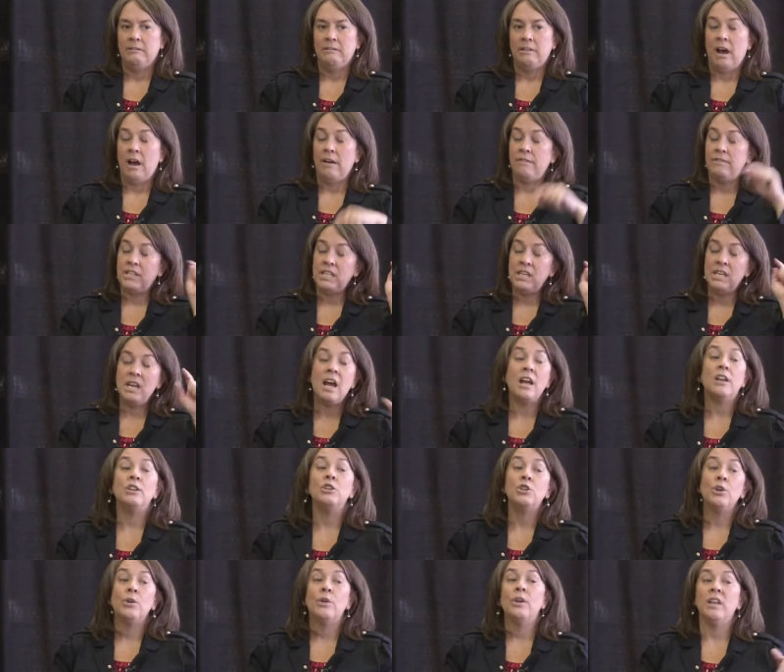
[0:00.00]
obviously
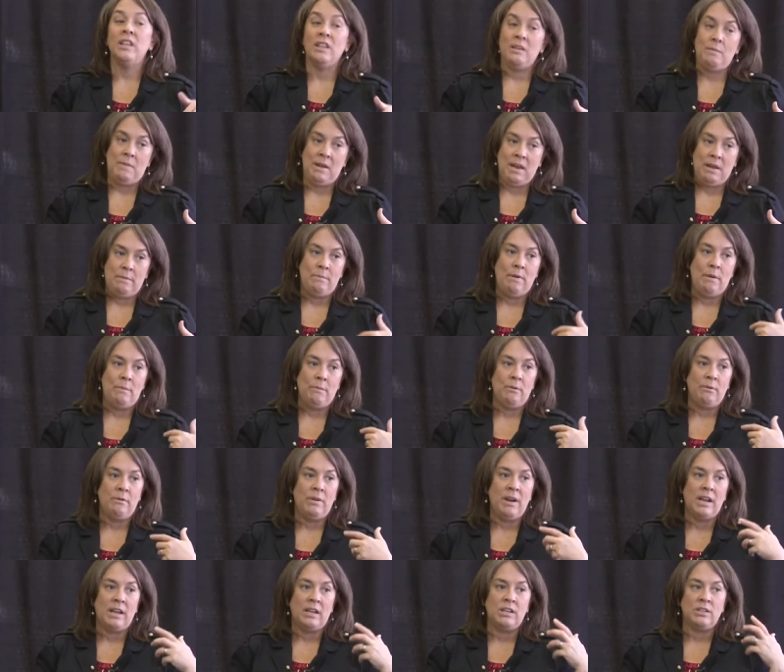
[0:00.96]
not during the bad
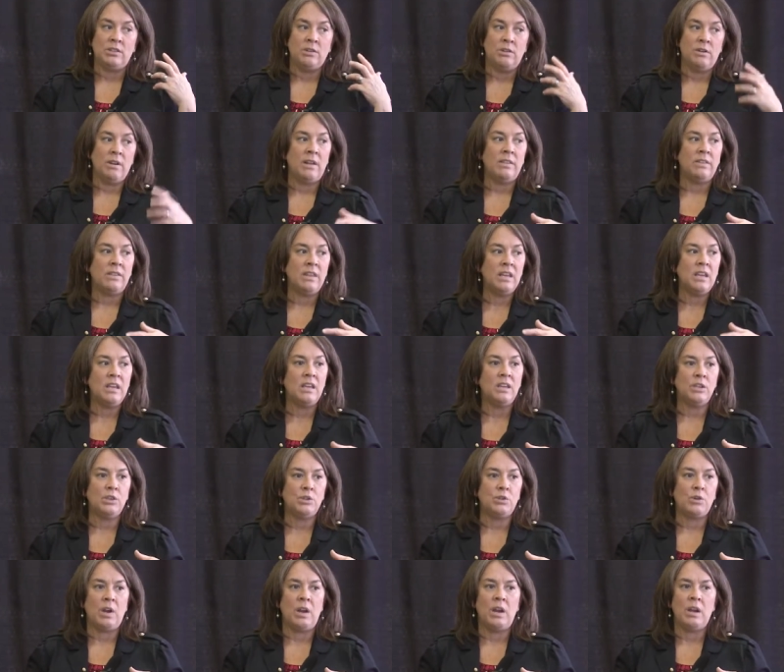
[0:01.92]
moment, right, because they're not thinking
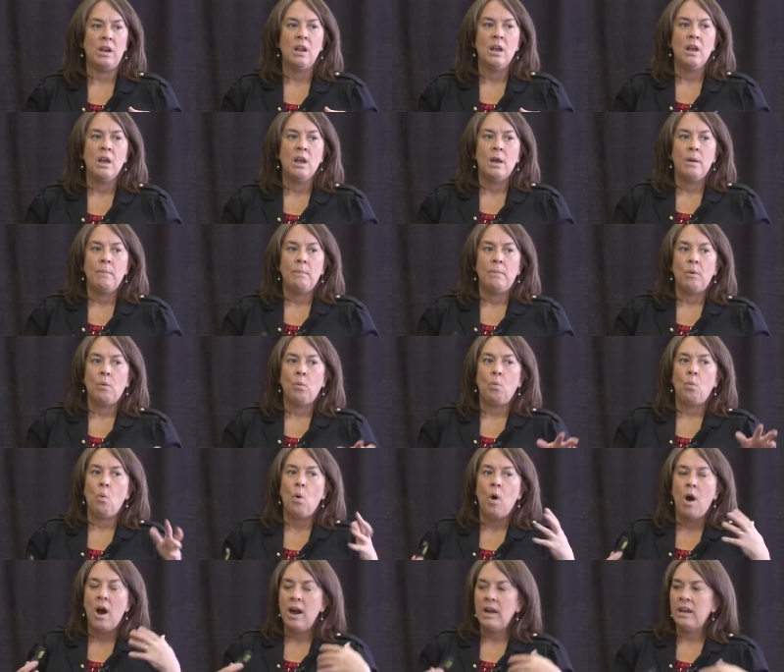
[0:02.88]
straight, but
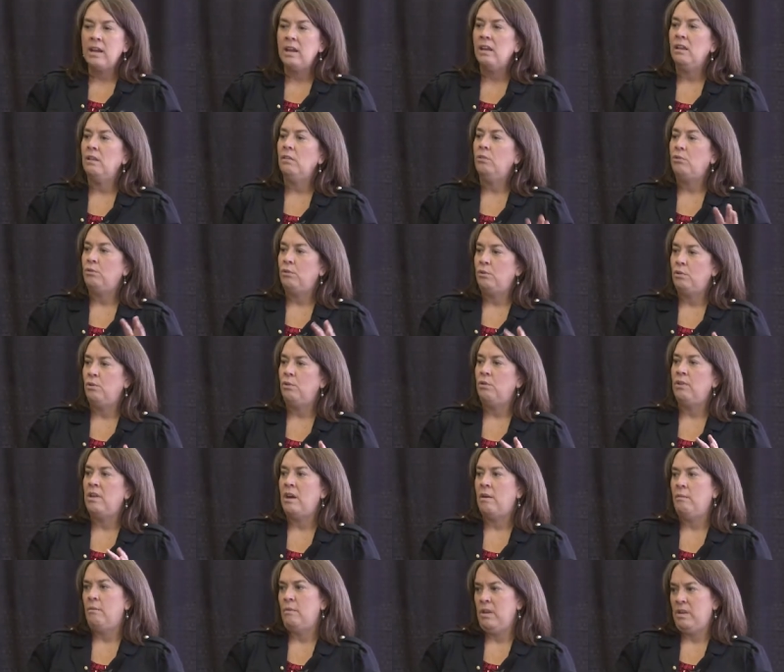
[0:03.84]
walking through
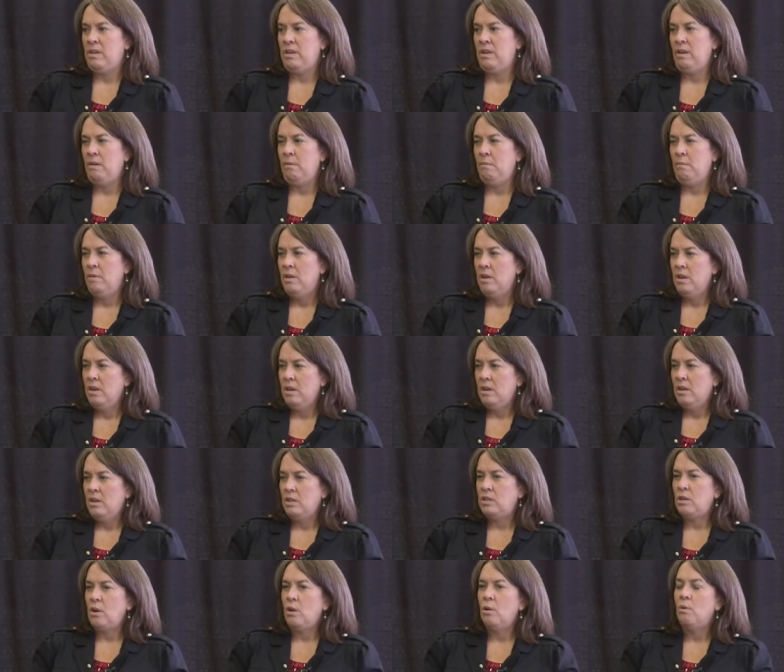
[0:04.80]
that with them.
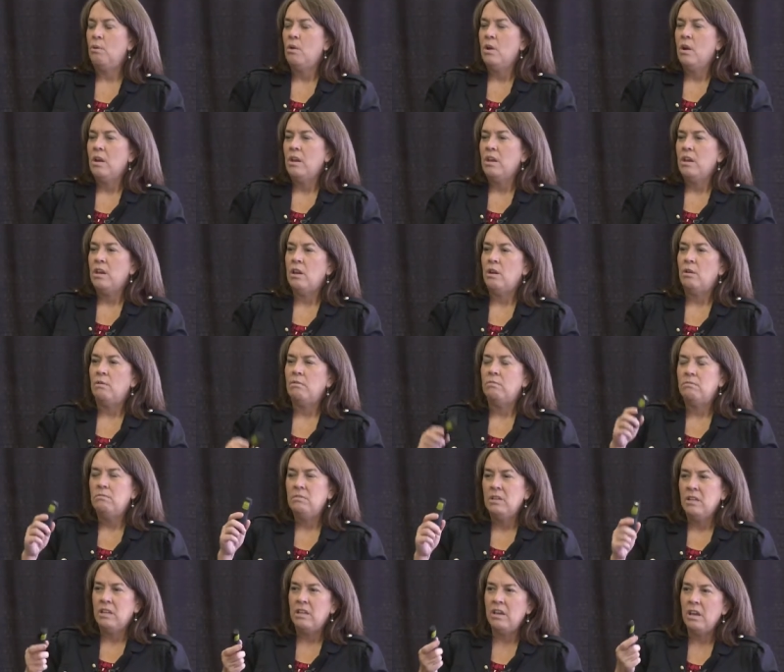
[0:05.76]
So, you
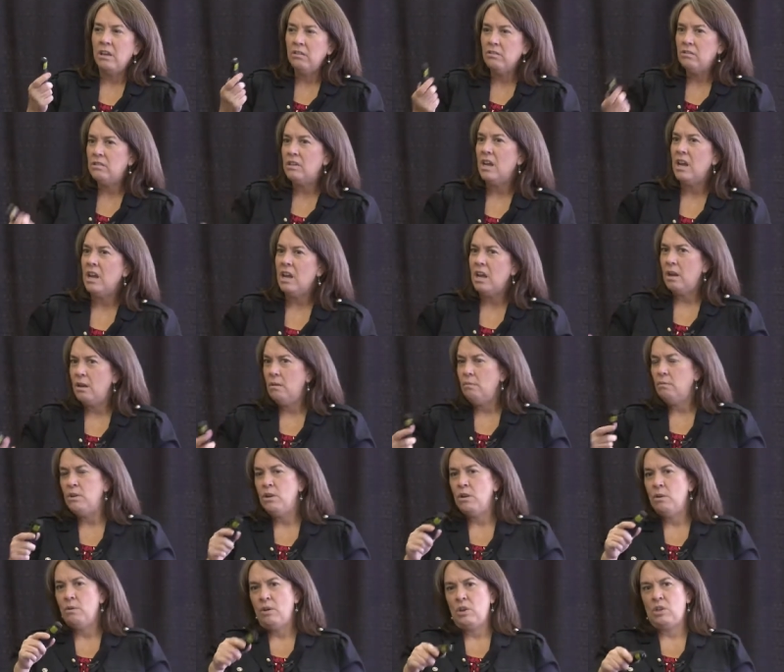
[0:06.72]
know, the other day
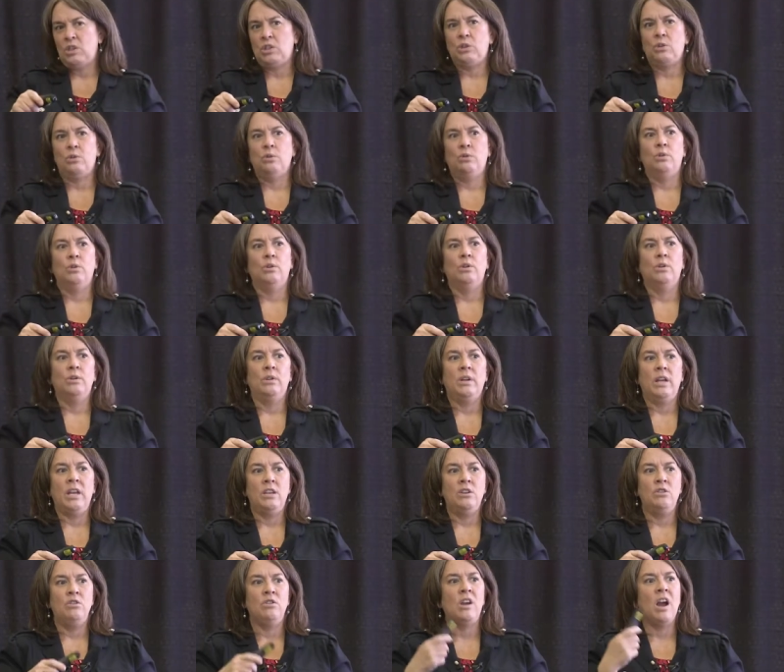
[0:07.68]
when you were at school
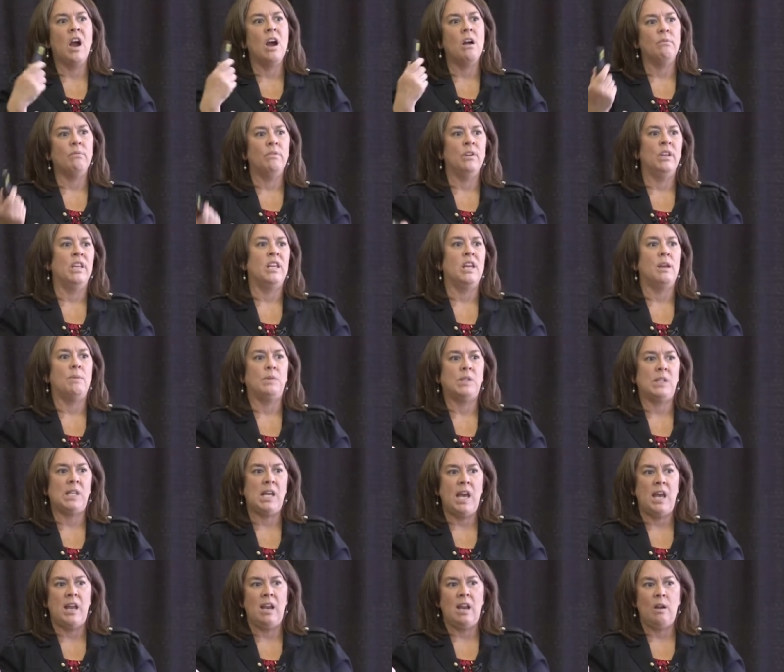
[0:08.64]
and you got really
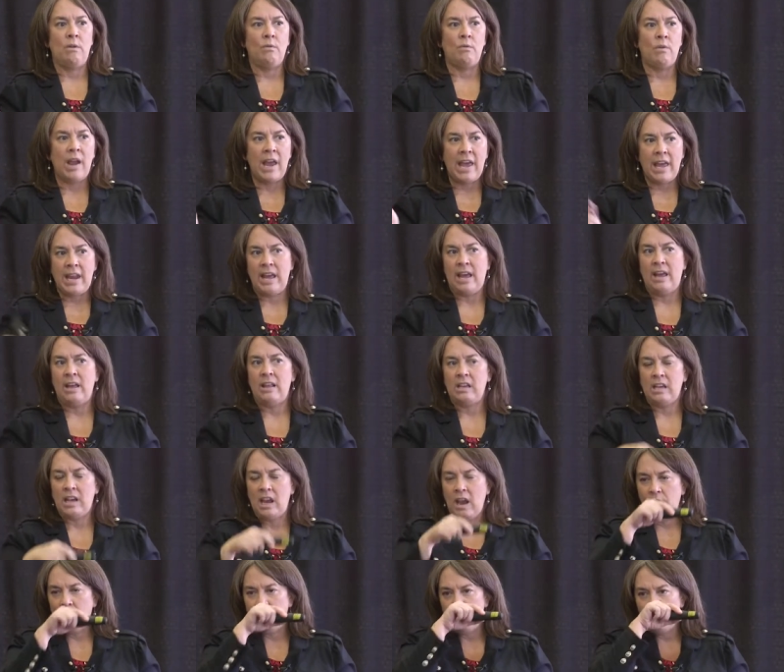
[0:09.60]
upset and ran out of
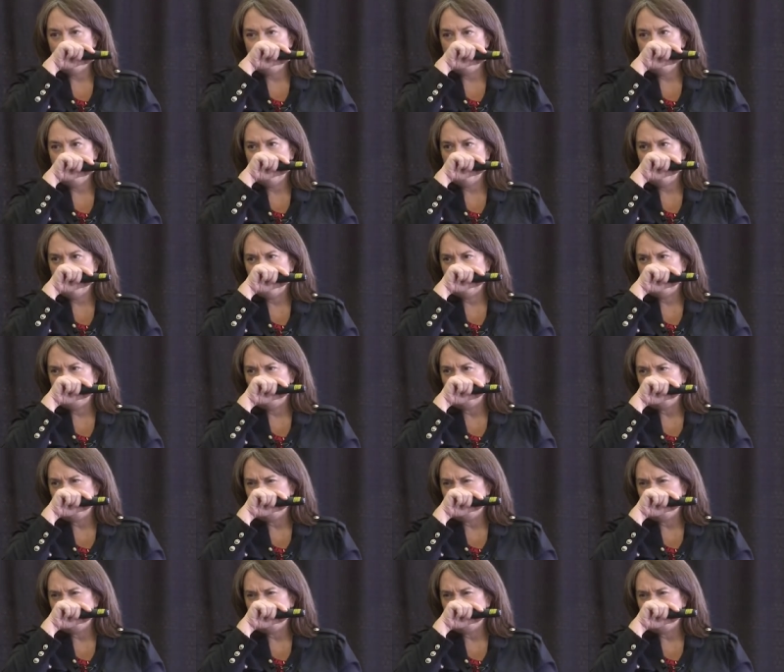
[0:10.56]
the cafeteria,